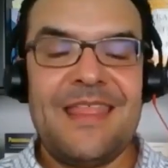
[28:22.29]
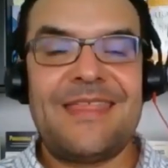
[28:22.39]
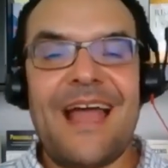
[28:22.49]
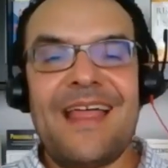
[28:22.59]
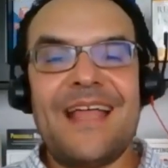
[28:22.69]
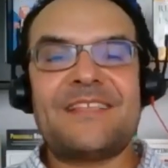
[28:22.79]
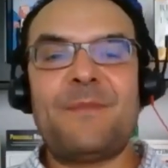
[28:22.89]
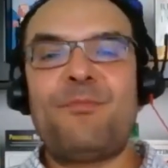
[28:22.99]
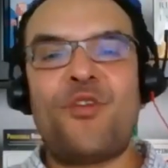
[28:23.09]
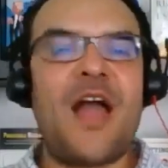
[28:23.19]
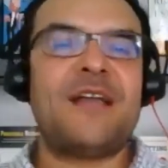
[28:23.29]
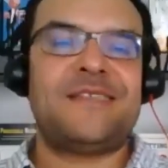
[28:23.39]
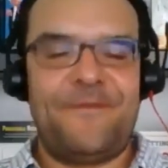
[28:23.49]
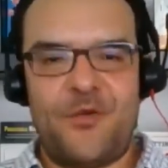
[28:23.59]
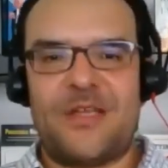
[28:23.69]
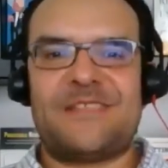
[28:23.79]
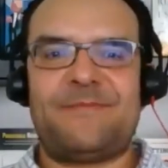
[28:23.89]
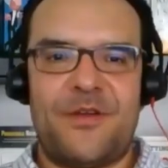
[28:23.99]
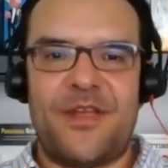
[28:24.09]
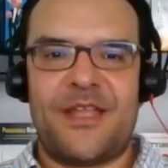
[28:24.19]
That it's a proxy for
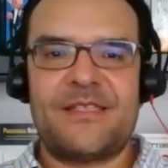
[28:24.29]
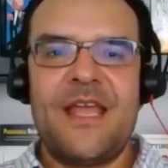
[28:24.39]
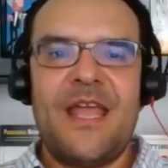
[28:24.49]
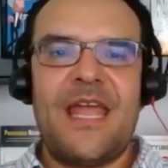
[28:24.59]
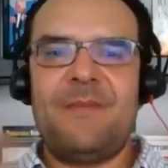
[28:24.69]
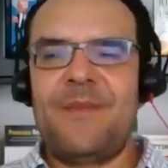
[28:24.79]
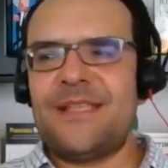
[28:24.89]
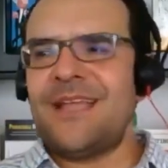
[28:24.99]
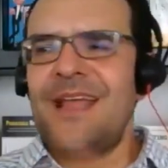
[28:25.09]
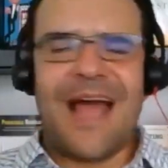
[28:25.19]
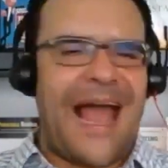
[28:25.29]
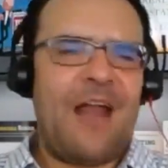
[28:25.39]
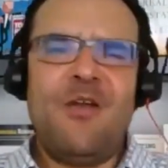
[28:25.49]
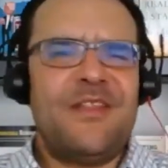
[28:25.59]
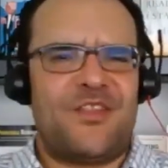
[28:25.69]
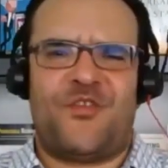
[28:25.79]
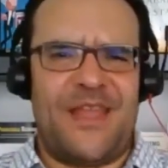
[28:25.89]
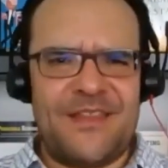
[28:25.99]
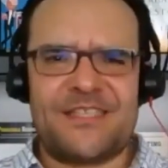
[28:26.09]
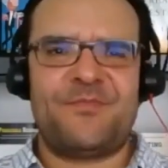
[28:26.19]
experience. It means I don't need to
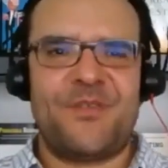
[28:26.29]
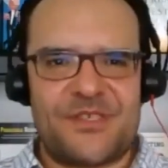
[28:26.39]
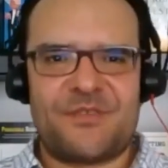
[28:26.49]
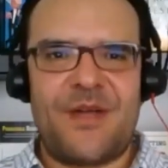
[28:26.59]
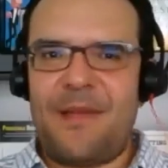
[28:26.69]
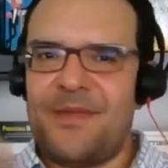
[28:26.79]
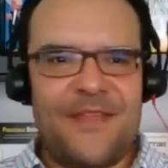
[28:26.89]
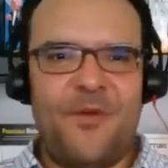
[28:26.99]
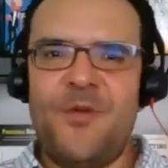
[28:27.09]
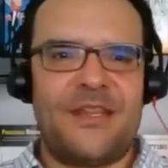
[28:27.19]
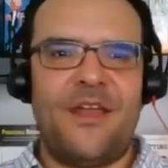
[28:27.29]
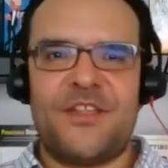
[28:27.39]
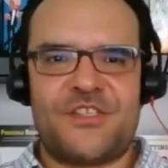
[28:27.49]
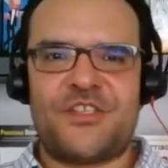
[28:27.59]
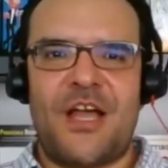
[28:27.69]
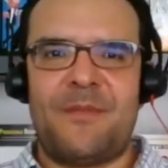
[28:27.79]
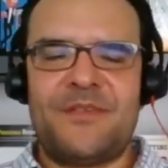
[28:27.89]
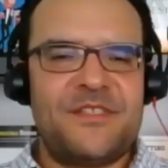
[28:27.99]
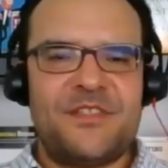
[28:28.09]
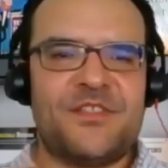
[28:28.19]
train this person, right? I mean, they've already done this job.
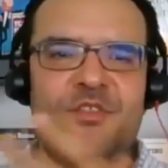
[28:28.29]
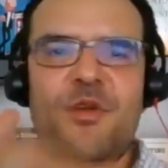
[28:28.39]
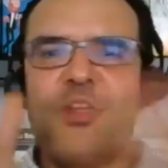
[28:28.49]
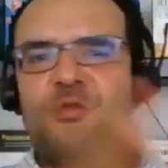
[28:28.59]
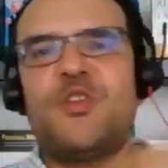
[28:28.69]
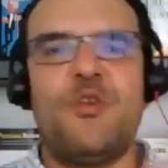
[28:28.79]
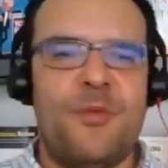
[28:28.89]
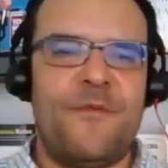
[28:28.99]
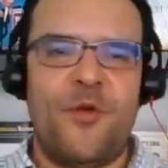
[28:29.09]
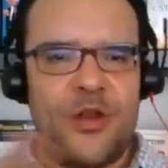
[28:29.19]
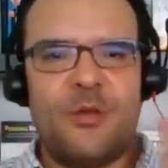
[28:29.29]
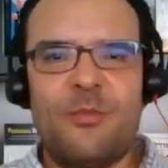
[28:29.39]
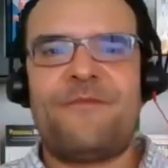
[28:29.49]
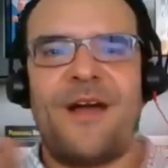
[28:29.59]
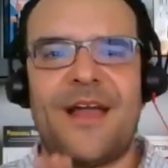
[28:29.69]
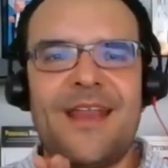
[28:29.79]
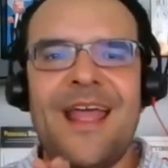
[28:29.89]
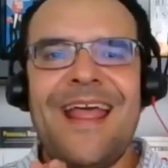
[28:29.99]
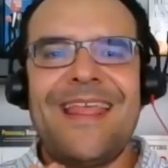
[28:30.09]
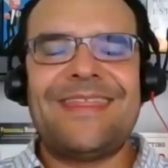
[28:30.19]
Just do what you were doing before and you'll be fine.
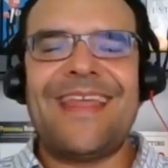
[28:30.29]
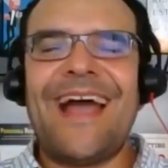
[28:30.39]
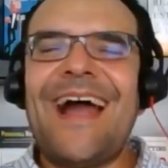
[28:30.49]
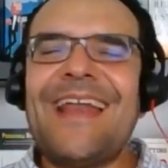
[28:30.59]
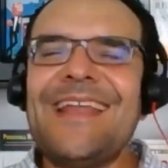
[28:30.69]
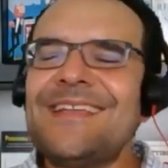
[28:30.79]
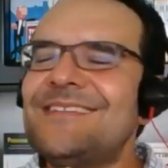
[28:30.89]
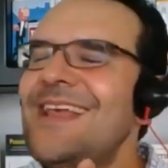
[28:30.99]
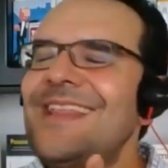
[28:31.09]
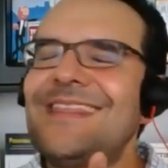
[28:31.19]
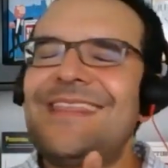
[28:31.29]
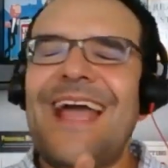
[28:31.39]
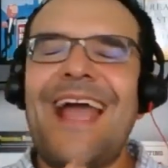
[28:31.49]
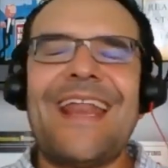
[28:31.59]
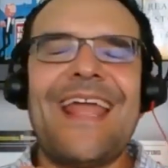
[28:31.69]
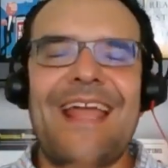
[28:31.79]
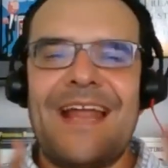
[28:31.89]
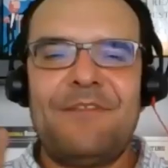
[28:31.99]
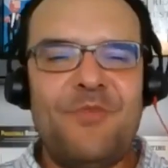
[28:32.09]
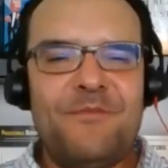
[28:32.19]
That is that.
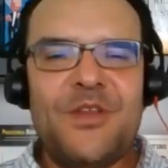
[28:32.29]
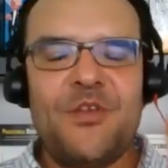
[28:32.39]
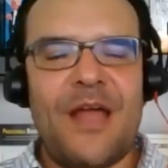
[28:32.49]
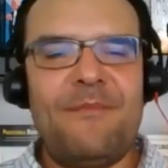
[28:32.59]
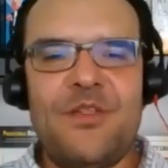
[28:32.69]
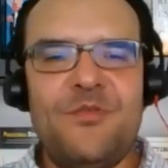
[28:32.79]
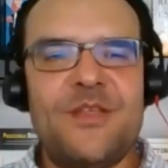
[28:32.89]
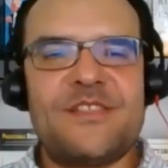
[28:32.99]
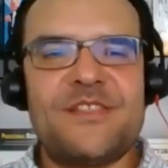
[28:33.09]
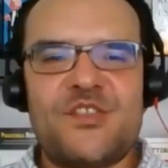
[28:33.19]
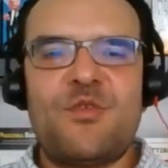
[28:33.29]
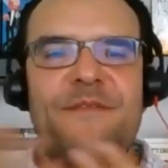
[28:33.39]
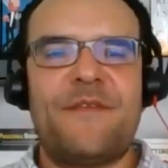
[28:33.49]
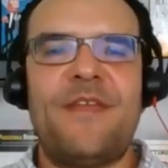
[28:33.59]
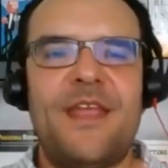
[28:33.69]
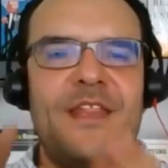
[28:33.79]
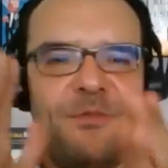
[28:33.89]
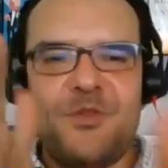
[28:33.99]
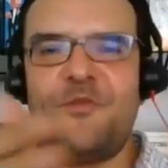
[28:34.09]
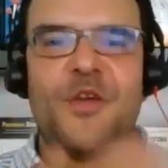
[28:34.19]
And I've been doing this since 2015. You've
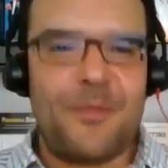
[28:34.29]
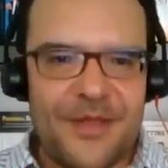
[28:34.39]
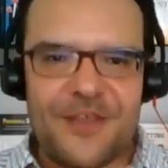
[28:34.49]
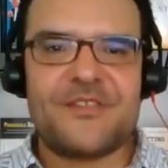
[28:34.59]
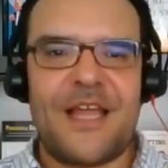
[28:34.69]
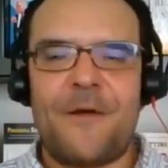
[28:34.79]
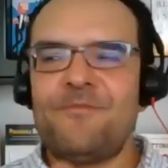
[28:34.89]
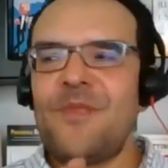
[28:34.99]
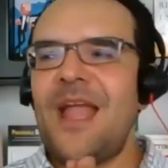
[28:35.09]
been doing it for a couple of years now.